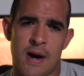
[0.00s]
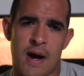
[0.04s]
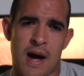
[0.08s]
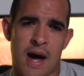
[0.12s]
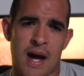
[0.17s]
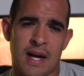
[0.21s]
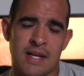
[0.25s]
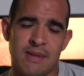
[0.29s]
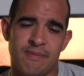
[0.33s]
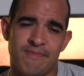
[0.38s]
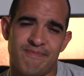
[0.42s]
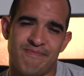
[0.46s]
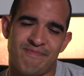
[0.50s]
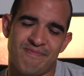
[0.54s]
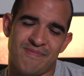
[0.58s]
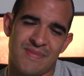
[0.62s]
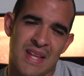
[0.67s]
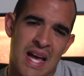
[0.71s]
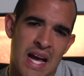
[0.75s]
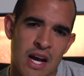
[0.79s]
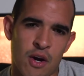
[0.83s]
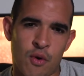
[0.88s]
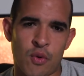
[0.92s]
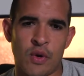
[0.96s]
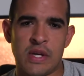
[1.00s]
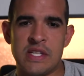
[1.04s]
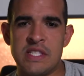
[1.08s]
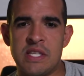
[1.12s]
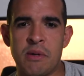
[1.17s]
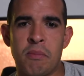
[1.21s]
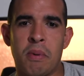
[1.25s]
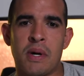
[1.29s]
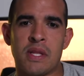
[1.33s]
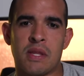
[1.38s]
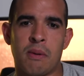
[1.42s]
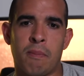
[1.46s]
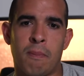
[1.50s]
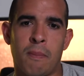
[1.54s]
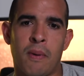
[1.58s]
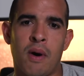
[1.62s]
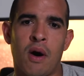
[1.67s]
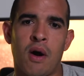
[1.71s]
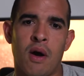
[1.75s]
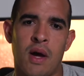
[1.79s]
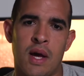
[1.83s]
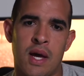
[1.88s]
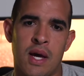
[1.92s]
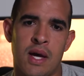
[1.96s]
I'm not crazy about the
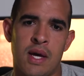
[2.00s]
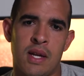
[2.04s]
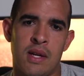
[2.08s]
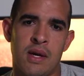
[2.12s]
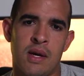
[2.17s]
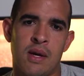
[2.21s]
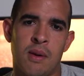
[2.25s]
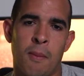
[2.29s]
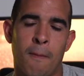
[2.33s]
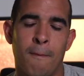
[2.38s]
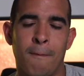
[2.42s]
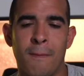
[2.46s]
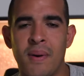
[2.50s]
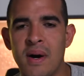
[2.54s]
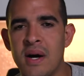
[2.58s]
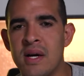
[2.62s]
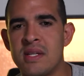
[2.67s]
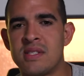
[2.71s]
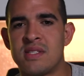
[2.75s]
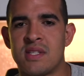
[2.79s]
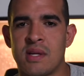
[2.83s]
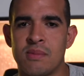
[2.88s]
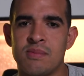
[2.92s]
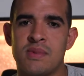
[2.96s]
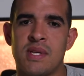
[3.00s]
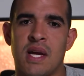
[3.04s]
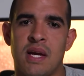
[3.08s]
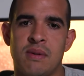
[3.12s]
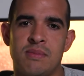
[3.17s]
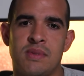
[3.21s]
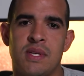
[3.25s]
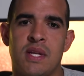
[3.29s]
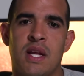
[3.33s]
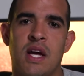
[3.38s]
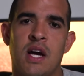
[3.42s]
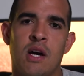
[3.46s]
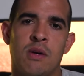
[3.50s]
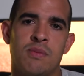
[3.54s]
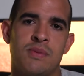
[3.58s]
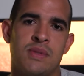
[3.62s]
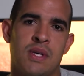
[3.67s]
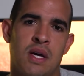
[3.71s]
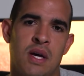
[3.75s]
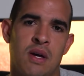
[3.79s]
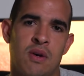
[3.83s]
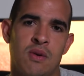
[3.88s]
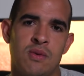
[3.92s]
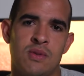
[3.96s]
ball head, but sometimes it helps
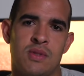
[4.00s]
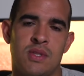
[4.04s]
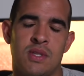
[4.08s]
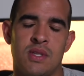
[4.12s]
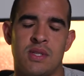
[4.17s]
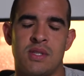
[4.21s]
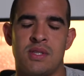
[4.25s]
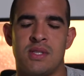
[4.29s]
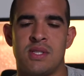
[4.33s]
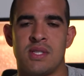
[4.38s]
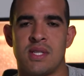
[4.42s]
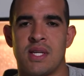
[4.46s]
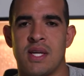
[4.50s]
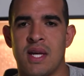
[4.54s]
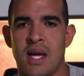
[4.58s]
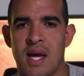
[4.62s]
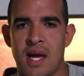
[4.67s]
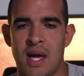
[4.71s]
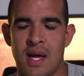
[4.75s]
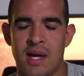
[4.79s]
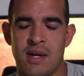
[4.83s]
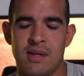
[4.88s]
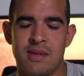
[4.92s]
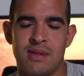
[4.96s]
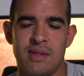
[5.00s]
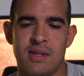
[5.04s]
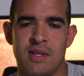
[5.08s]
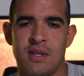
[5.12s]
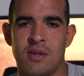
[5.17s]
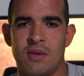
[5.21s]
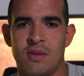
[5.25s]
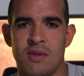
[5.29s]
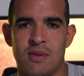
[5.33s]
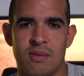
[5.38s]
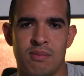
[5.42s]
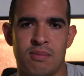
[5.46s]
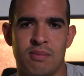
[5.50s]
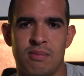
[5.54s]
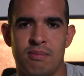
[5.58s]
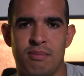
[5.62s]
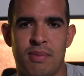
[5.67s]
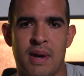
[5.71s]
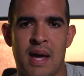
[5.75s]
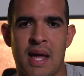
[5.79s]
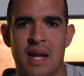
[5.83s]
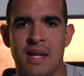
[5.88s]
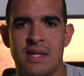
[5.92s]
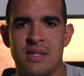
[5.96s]
out to get
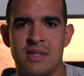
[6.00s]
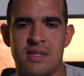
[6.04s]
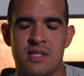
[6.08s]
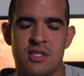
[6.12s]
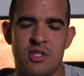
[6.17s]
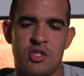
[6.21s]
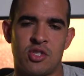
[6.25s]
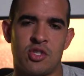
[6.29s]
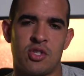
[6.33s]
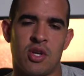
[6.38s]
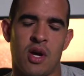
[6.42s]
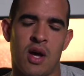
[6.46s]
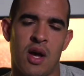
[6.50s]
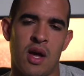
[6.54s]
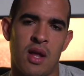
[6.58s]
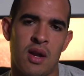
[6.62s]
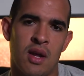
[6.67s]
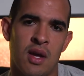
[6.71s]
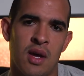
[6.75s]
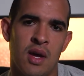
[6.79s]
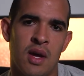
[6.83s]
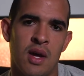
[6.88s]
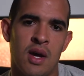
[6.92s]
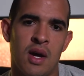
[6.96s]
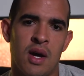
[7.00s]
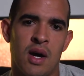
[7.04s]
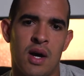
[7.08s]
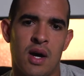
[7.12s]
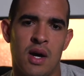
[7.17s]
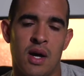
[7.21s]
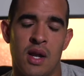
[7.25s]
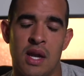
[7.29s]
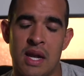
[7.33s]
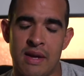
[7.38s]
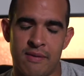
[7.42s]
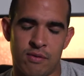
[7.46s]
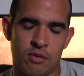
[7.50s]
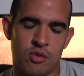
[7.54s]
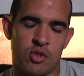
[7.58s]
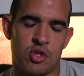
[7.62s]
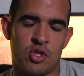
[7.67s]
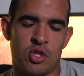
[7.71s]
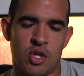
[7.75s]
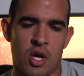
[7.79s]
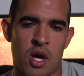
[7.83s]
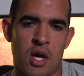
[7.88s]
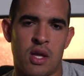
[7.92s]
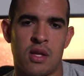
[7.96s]
balanced shot, leveled
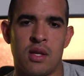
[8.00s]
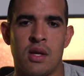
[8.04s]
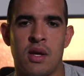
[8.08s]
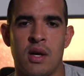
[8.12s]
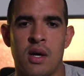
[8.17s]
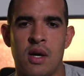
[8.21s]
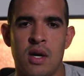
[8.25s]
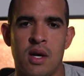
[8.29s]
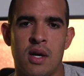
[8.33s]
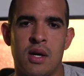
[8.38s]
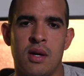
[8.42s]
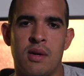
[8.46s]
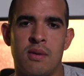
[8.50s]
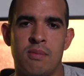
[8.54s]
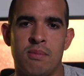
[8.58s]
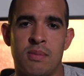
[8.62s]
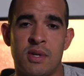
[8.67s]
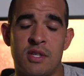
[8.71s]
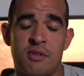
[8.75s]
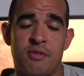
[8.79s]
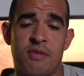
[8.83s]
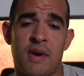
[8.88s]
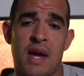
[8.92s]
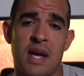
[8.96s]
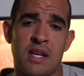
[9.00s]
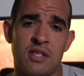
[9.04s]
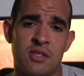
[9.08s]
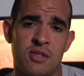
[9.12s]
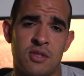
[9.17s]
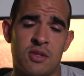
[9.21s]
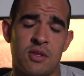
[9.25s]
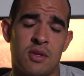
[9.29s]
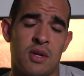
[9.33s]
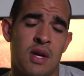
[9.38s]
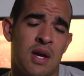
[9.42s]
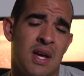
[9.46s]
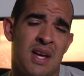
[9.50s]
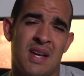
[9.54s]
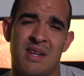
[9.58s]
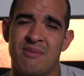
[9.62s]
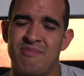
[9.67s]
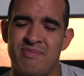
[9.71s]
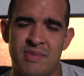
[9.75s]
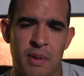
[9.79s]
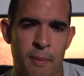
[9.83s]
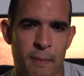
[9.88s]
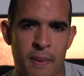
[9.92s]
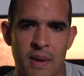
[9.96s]
shot much faster.
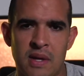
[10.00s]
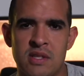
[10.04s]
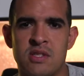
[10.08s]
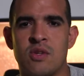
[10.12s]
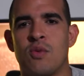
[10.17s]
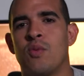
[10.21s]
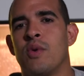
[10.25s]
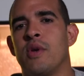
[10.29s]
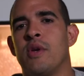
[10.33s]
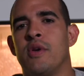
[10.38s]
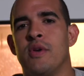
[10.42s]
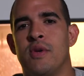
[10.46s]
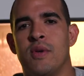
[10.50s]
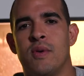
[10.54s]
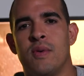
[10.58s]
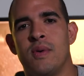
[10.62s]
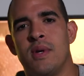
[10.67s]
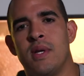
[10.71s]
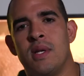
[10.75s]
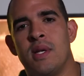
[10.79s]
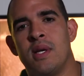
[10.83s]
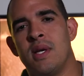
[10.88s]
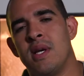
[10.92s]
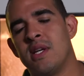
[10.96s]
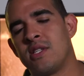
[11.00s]
Depends on what you're doing.